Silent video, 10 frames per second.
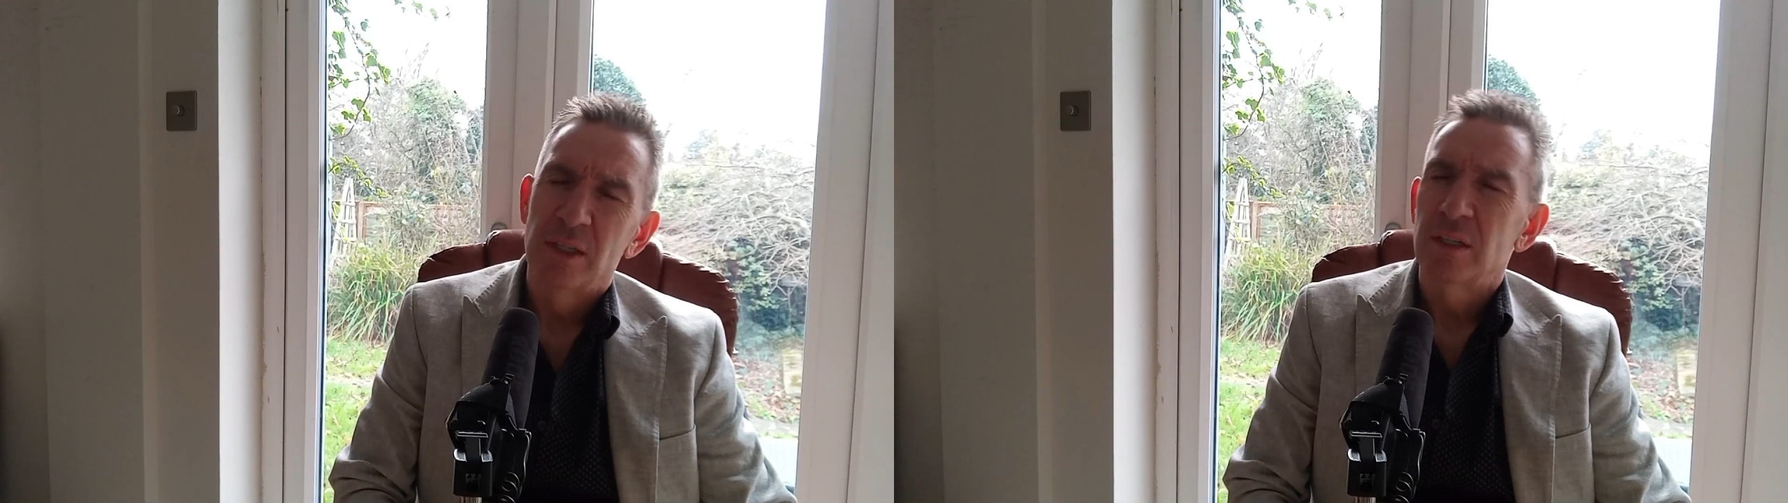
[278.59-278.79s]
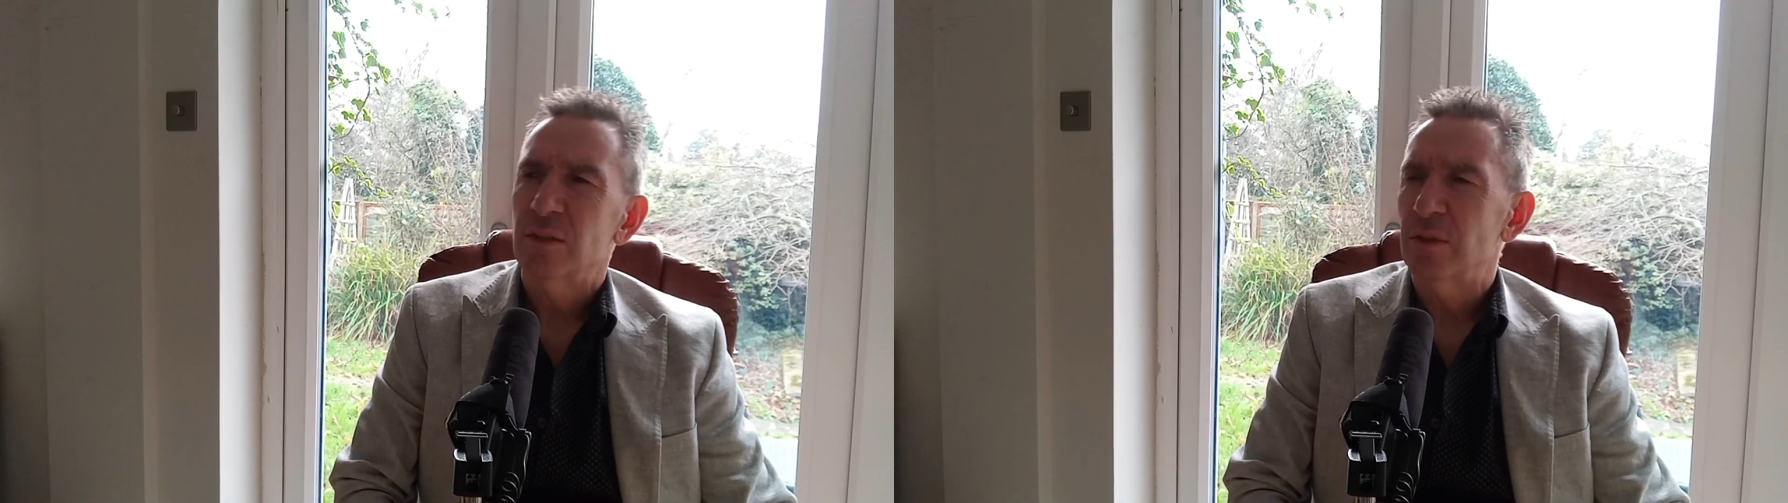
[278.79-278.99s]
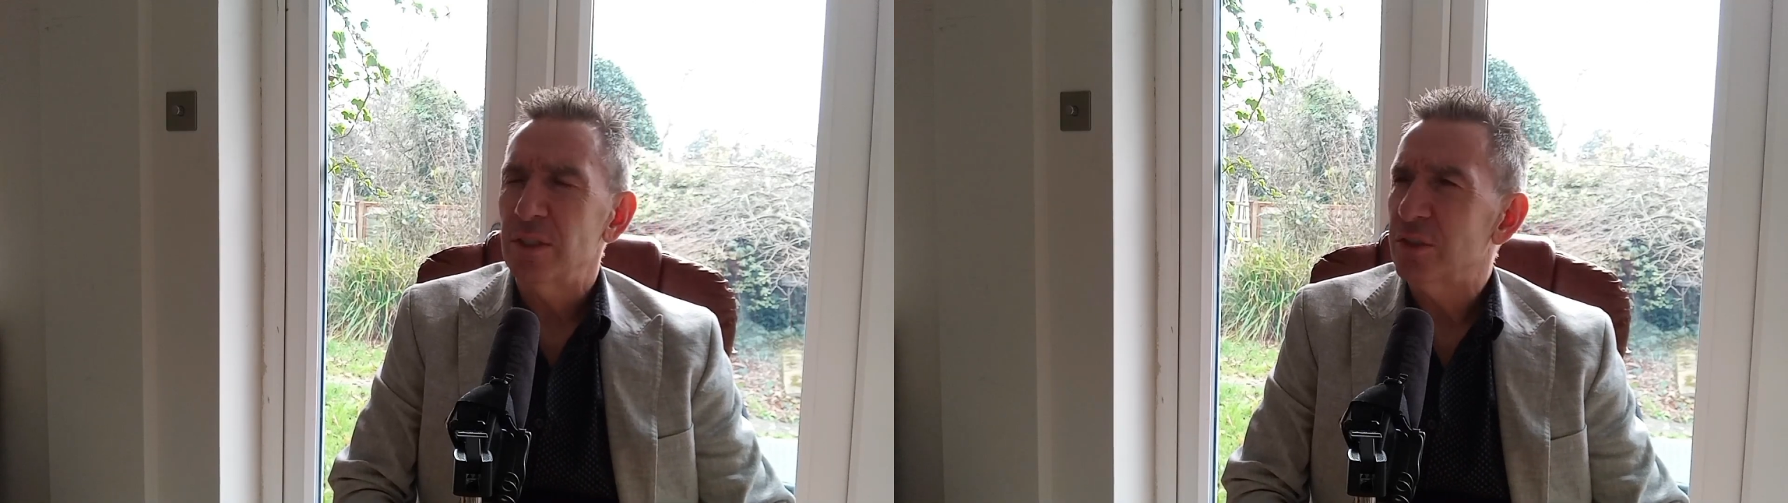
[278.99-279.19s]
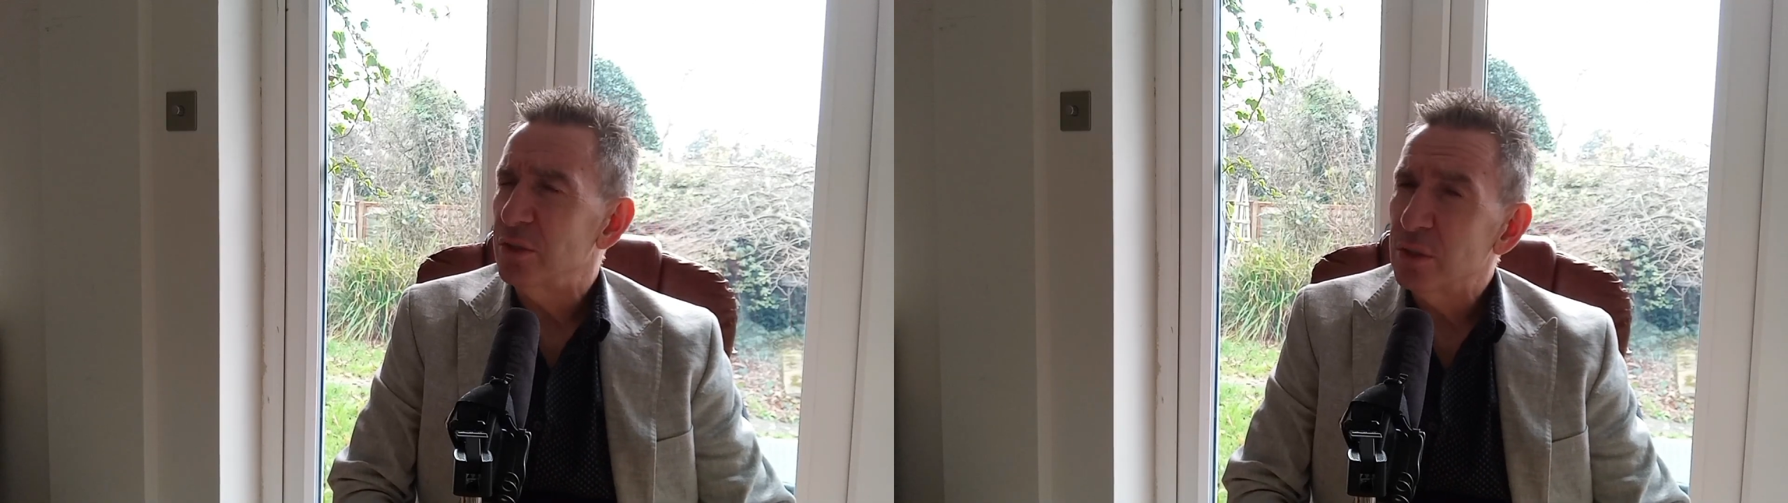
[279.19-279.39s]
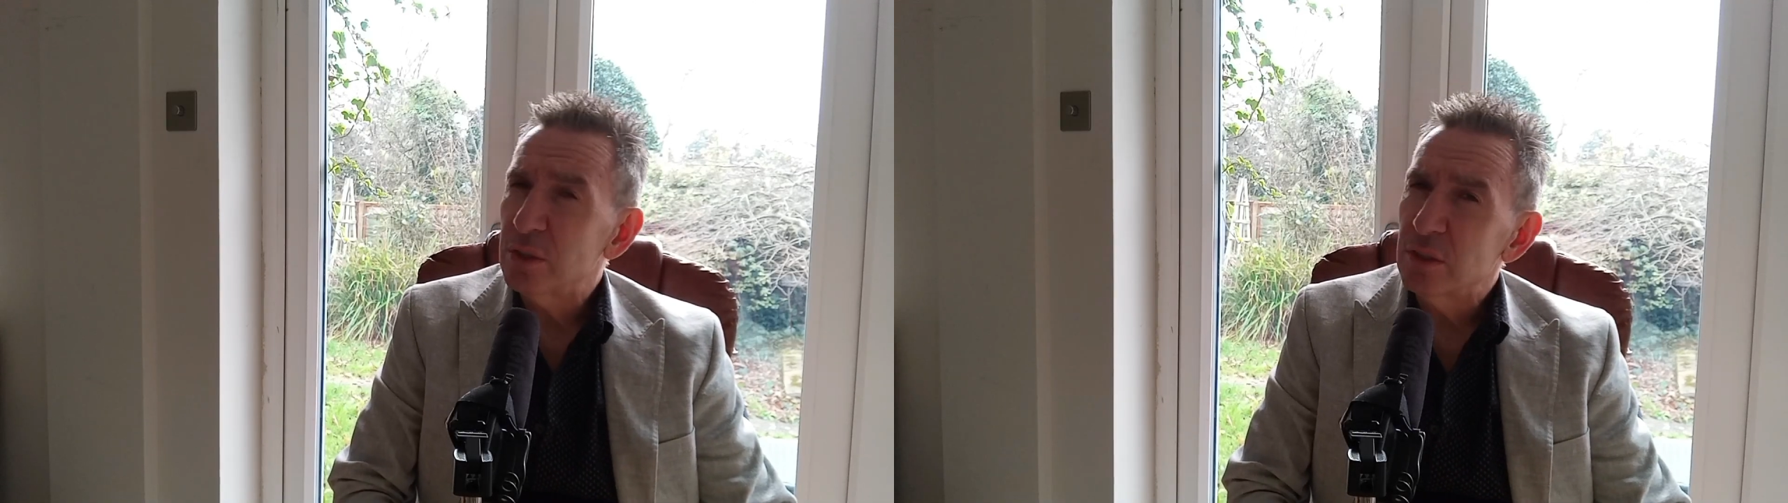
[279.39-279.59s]
Chris,
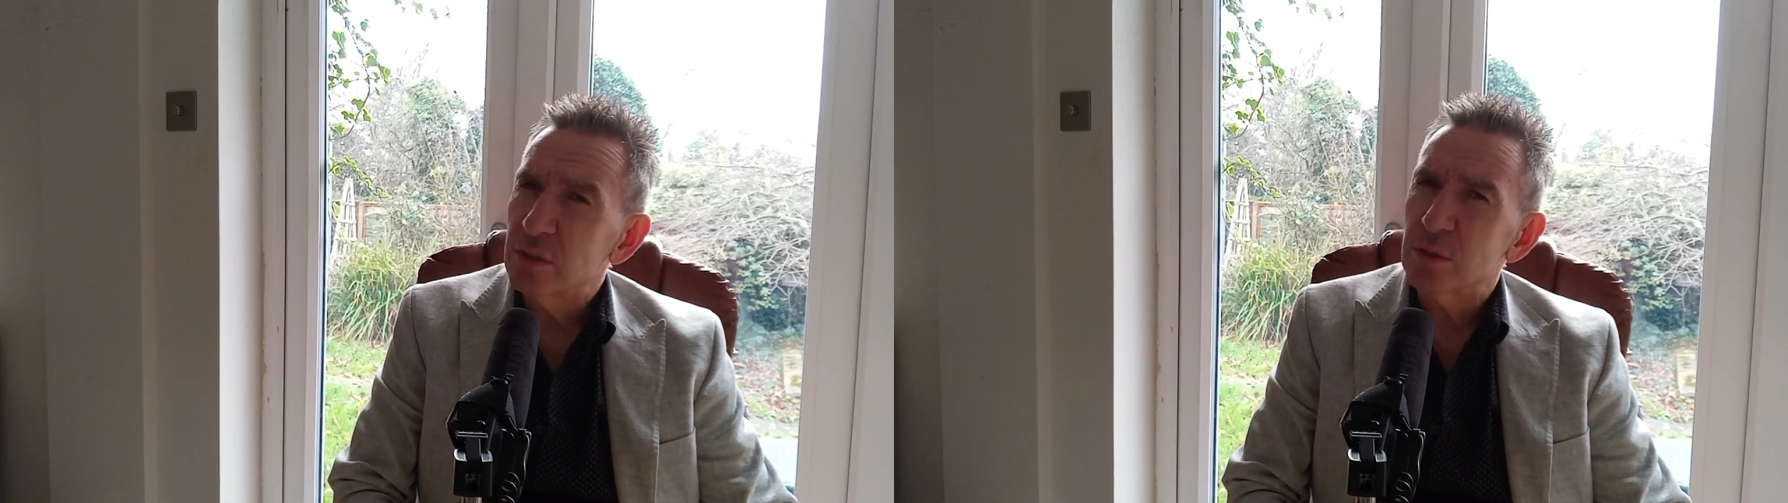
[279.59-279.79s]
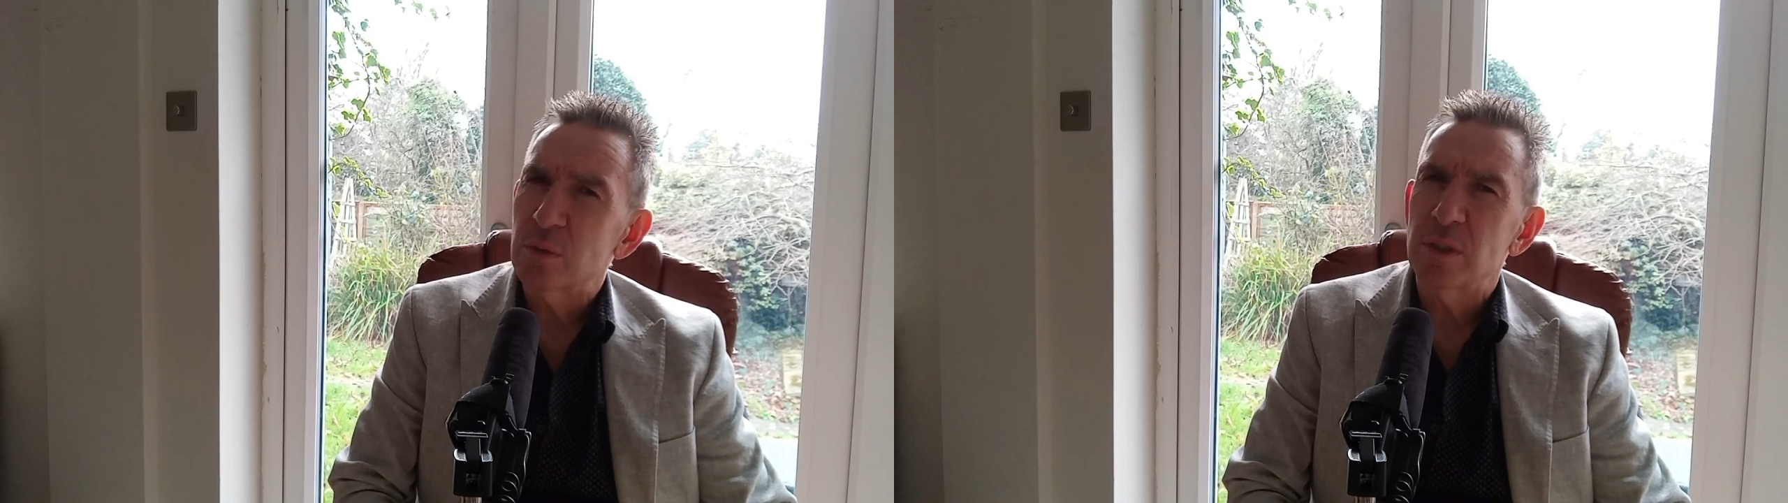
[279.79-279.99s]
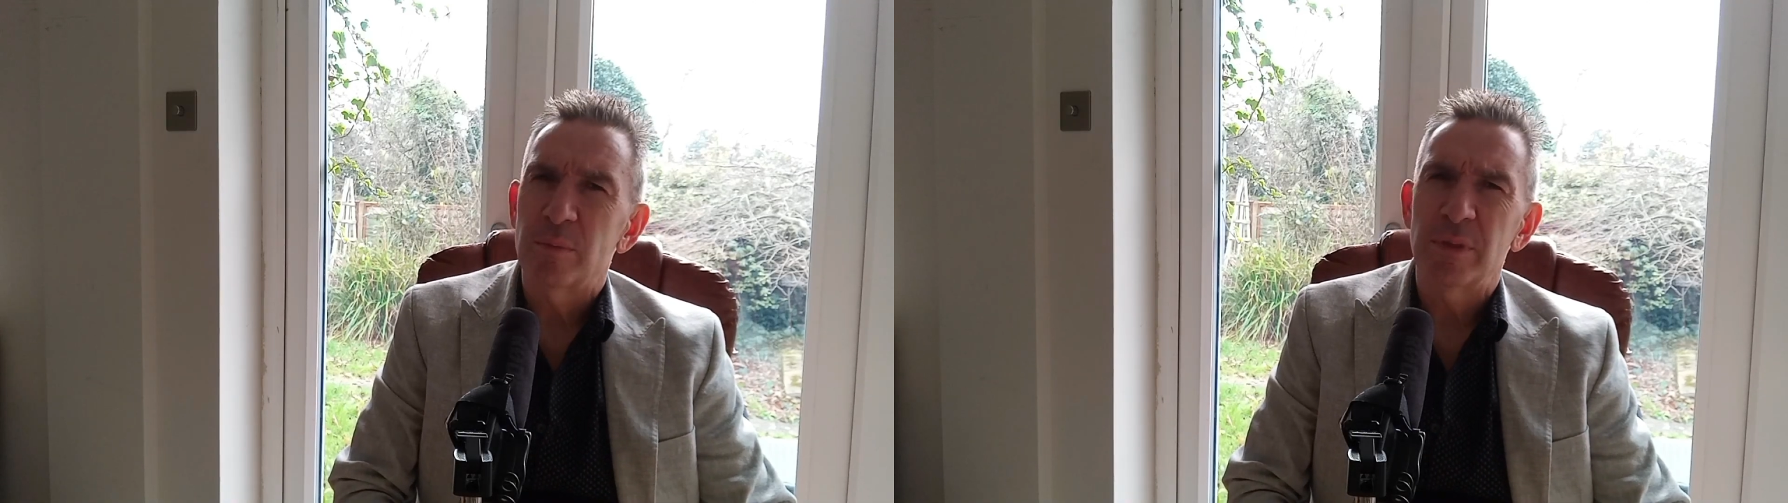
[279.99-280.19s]
you didn't squeal,